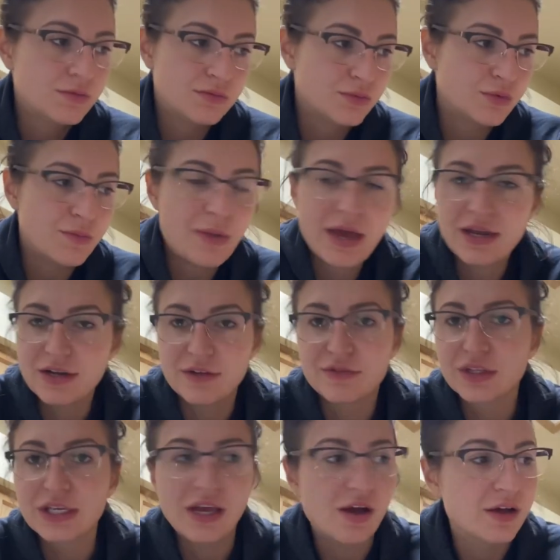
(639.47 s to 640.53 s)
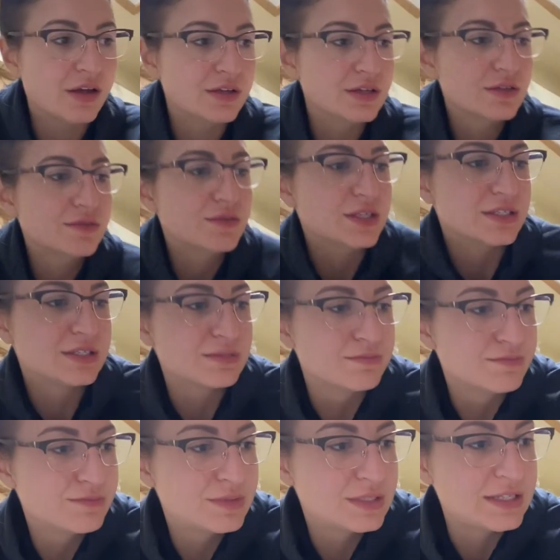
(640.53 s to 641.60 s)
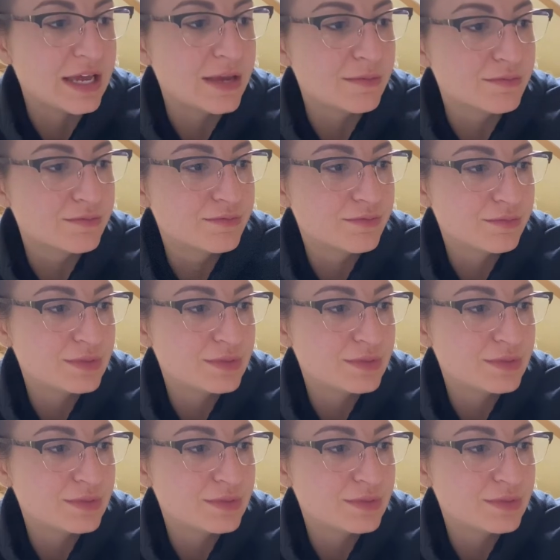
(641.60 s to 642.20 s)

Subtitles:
repetitively on this same